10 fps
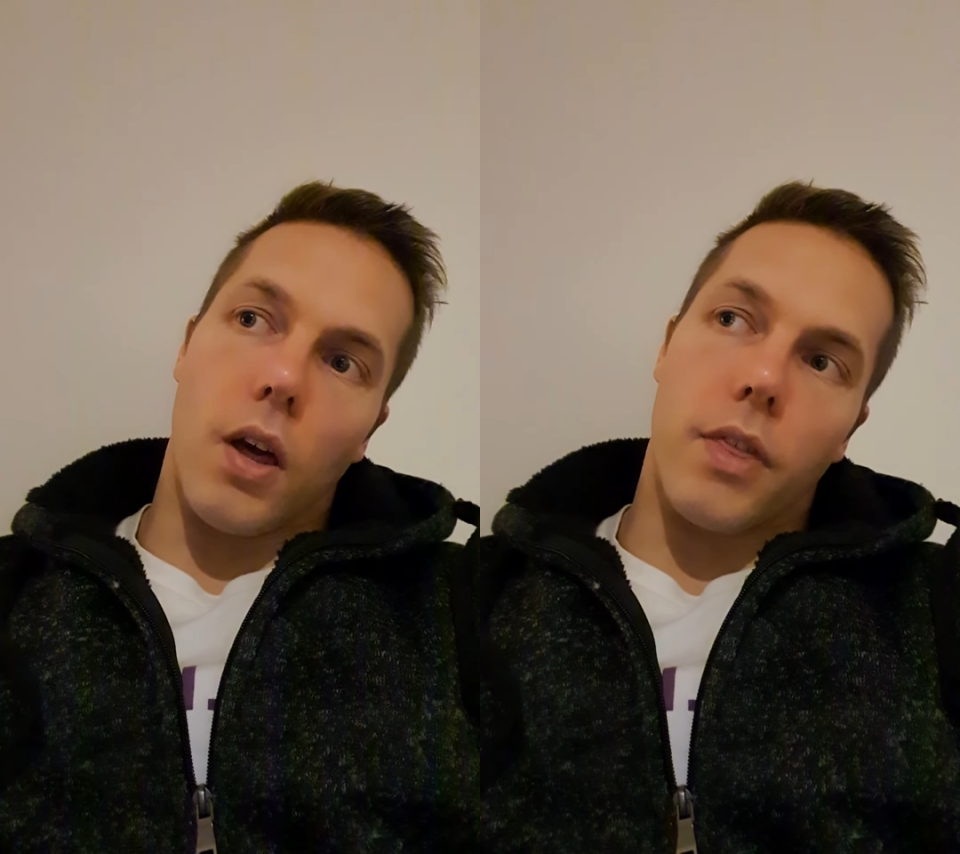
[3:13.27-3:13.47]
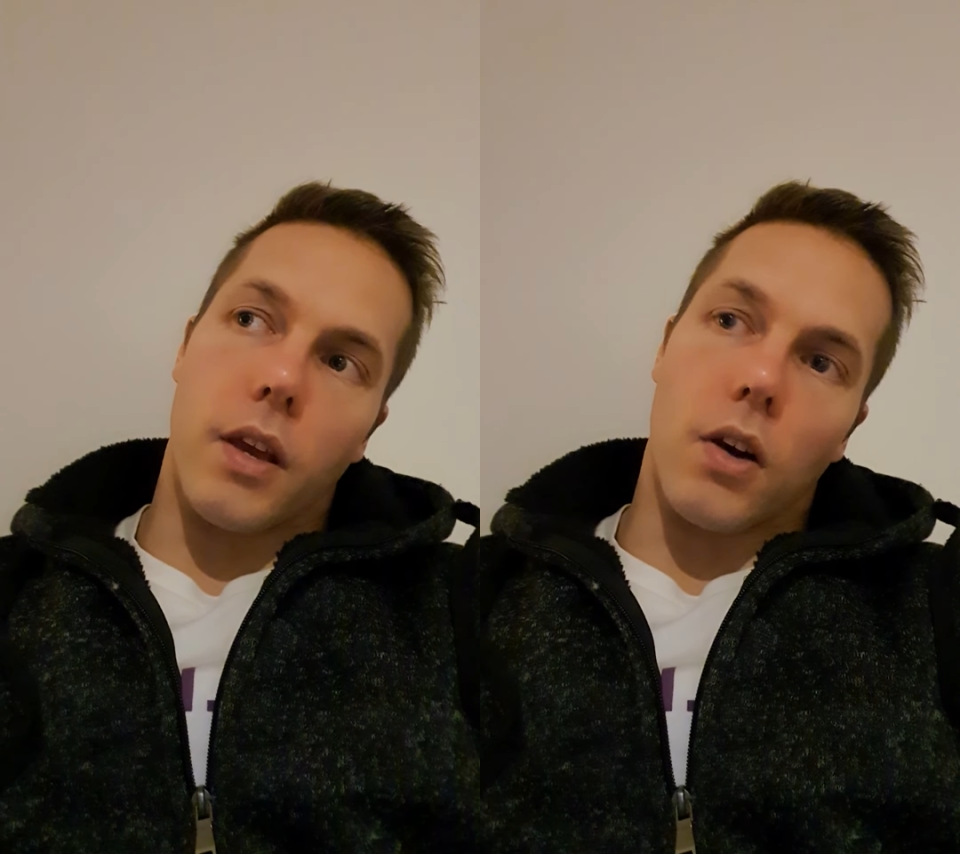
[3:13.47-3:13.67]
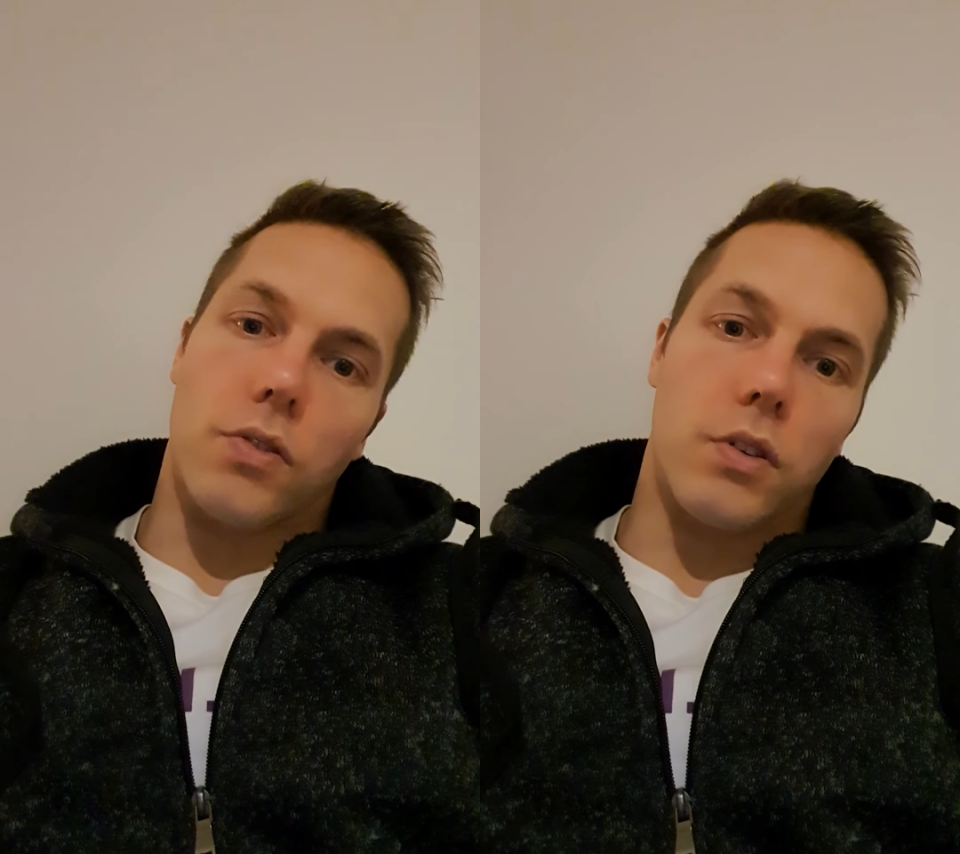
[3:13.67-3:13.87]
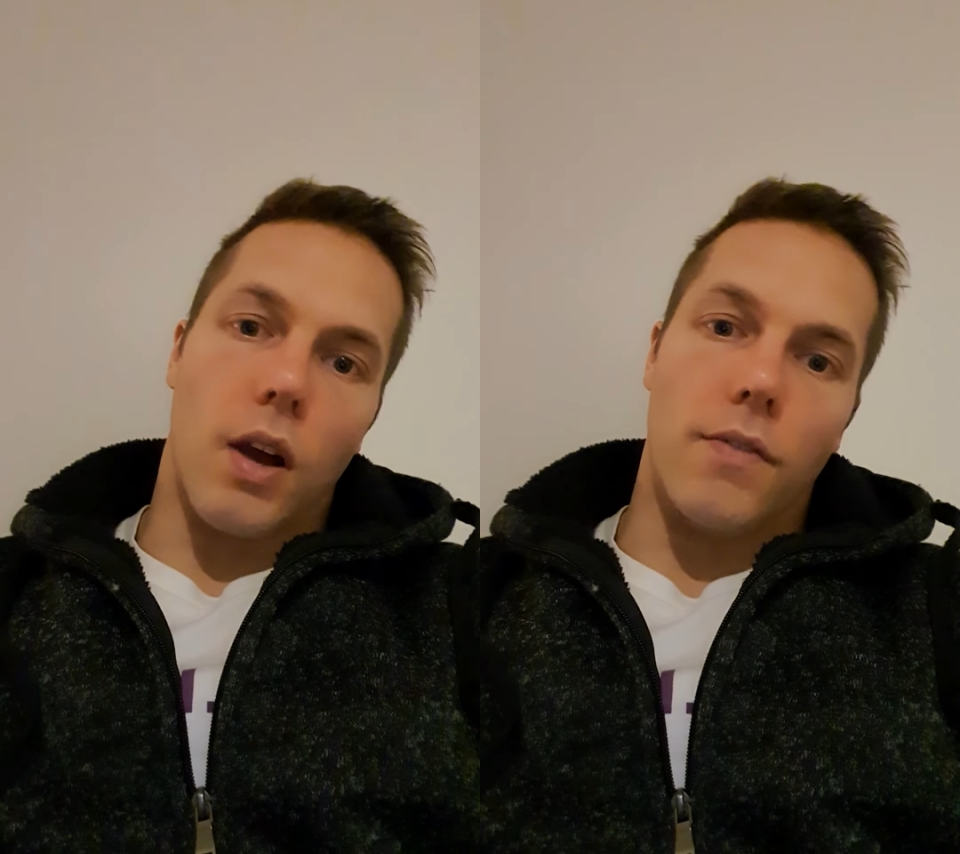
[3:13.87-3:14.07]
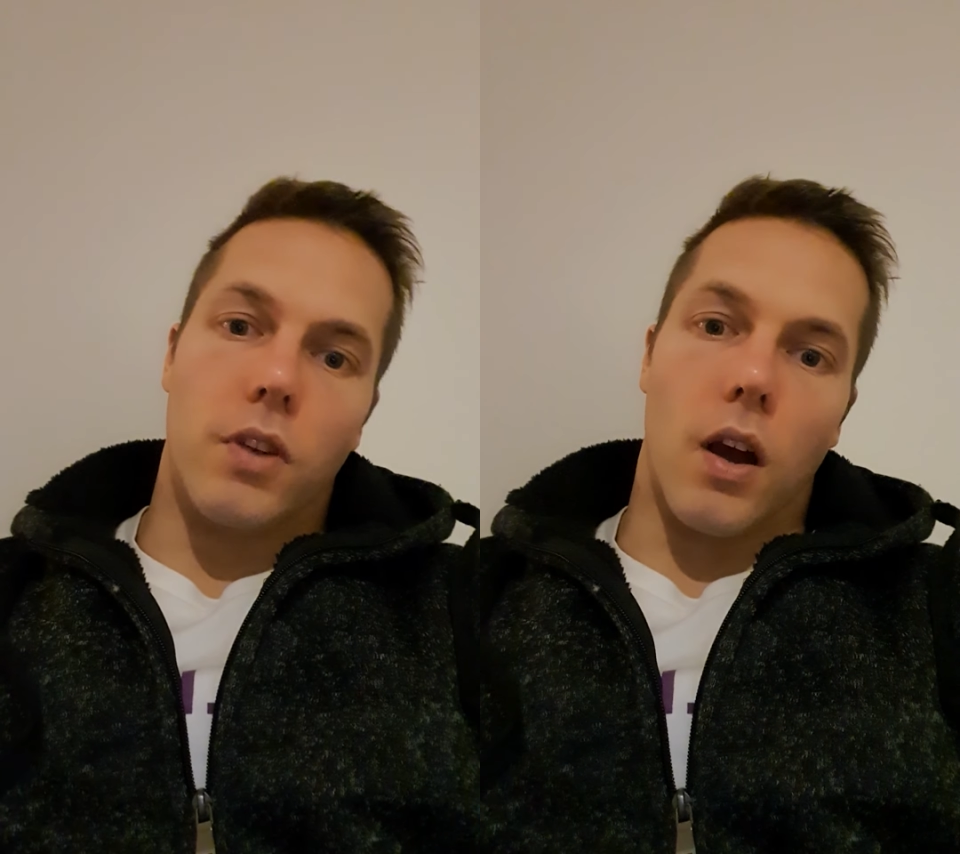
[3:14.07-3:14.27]
think I'll still
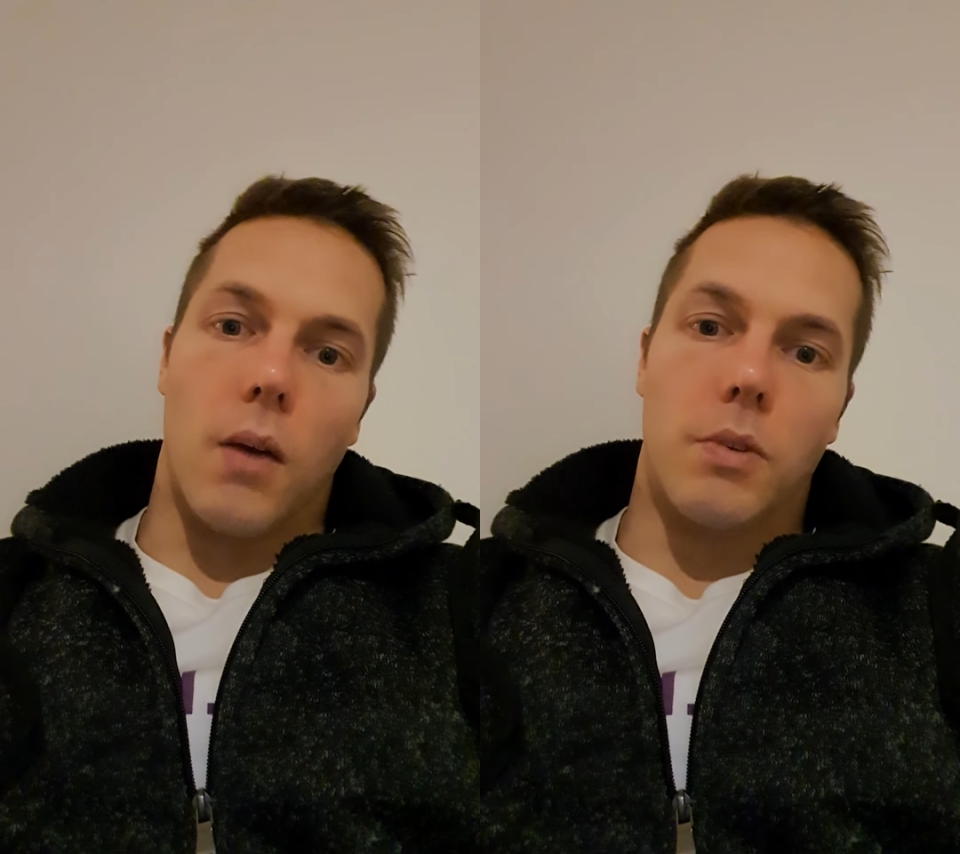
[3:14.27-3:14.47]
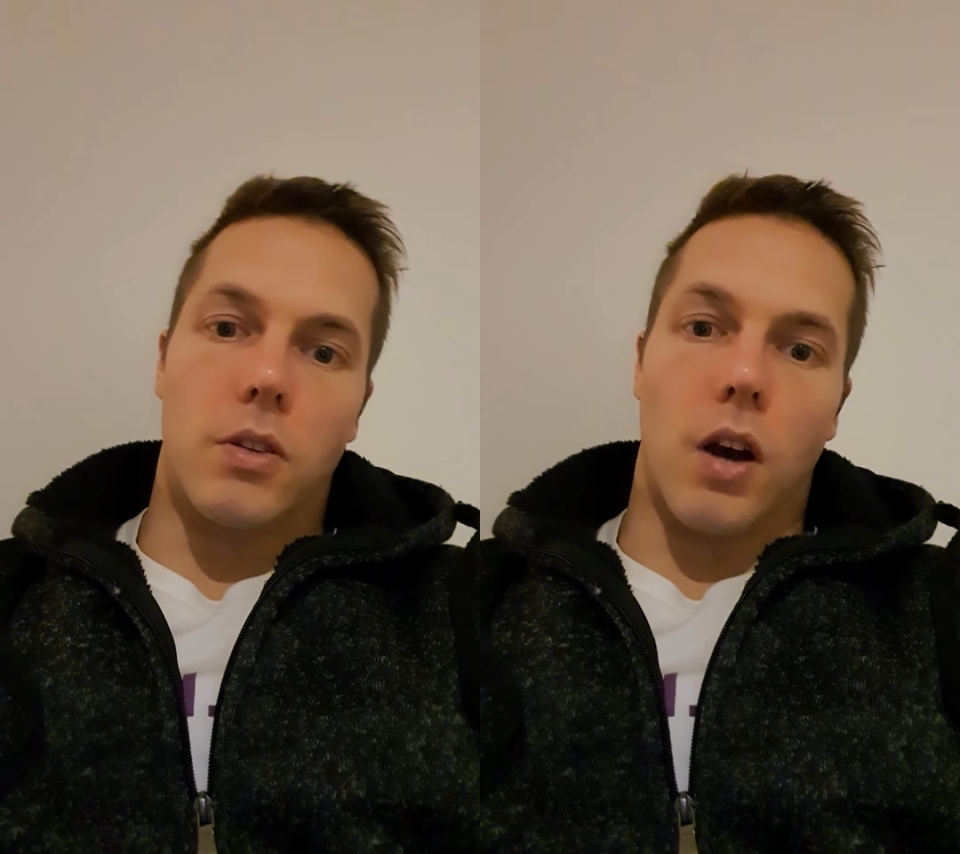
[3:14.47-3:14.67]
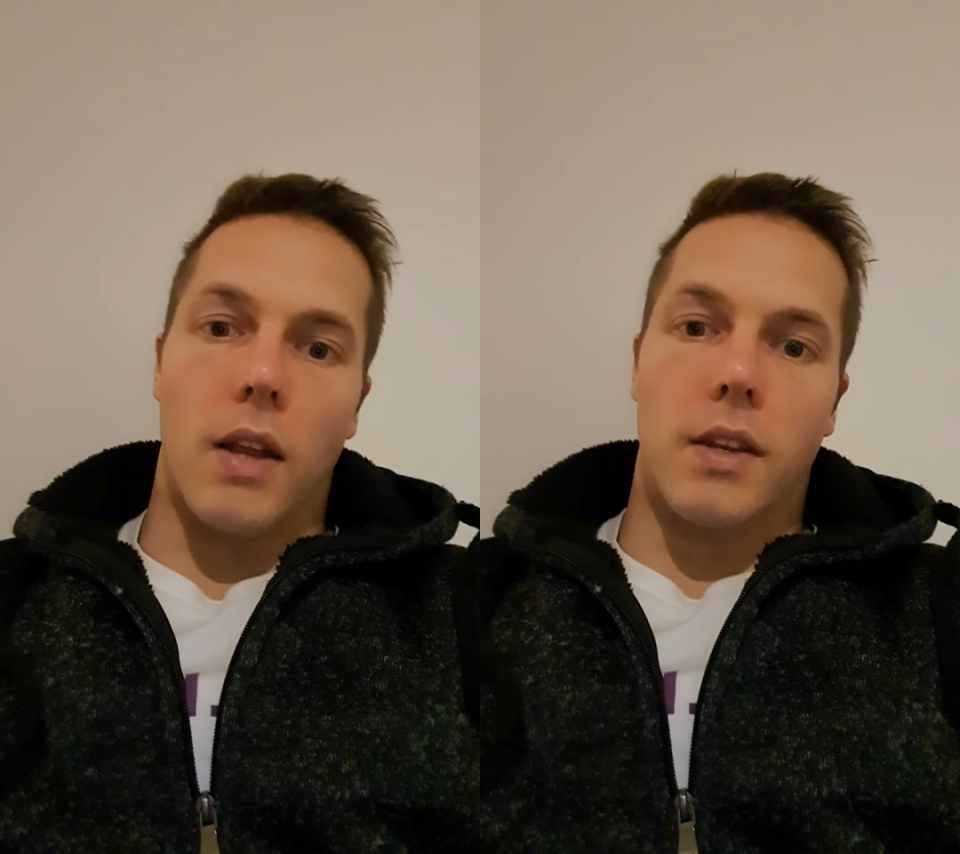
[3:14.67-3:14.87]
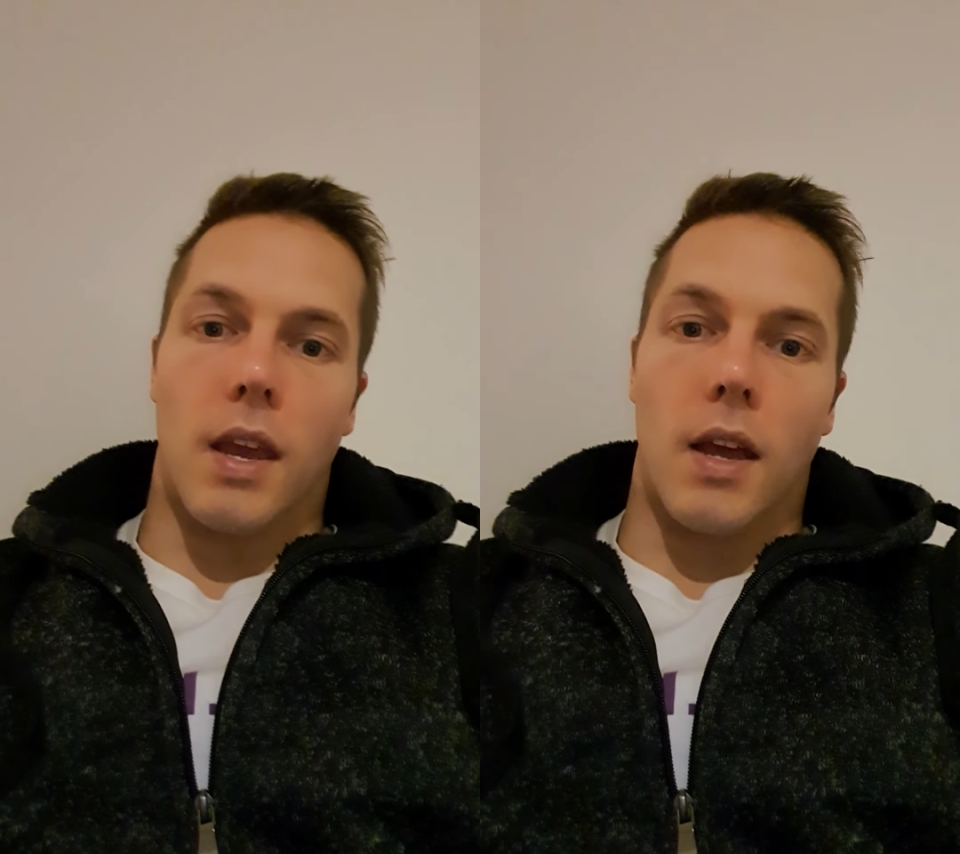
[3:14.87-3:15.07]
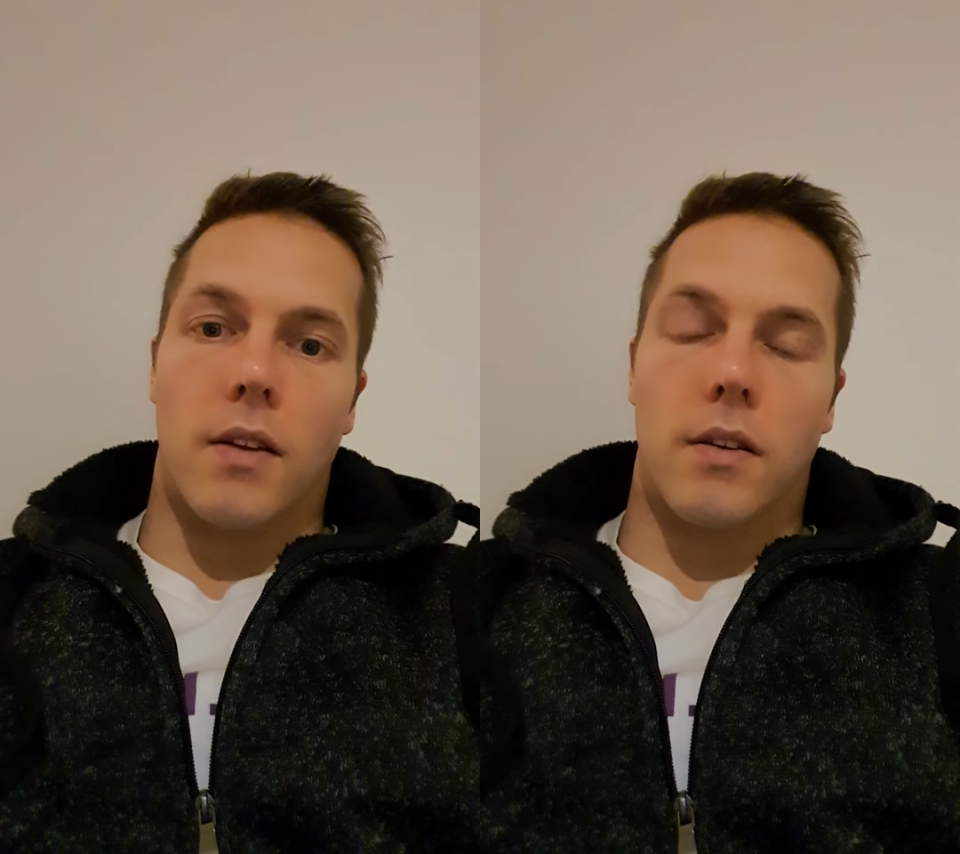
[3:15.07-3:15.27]
have time to diet
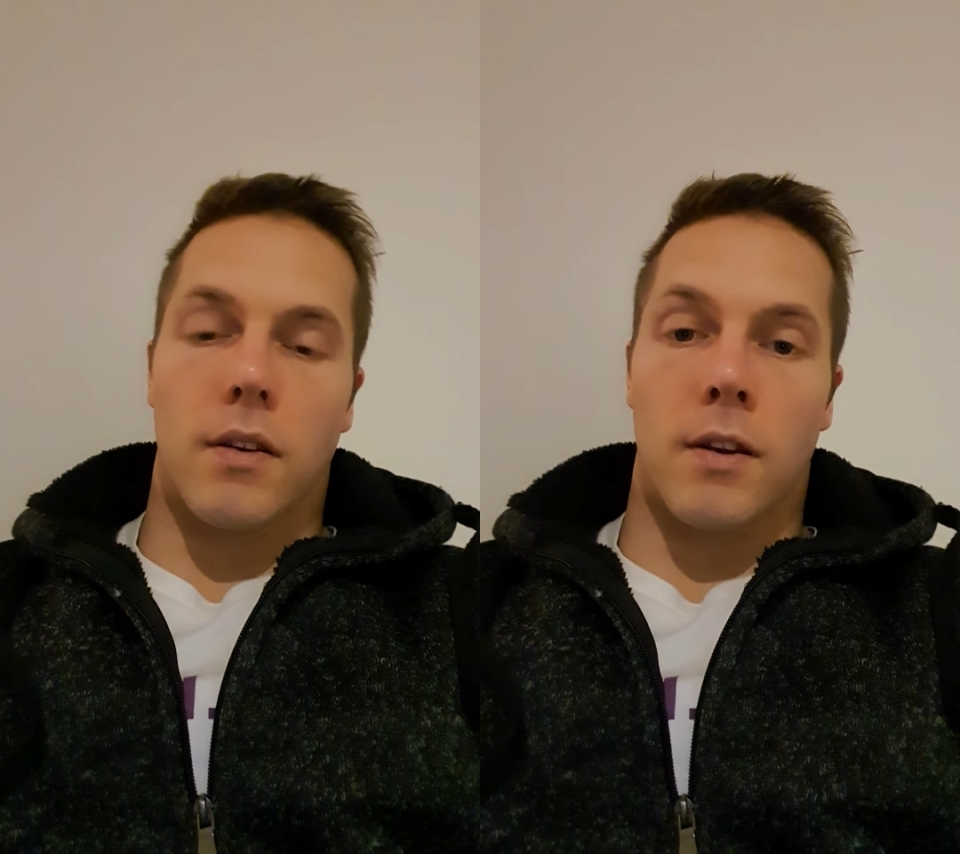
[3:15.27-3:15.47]
down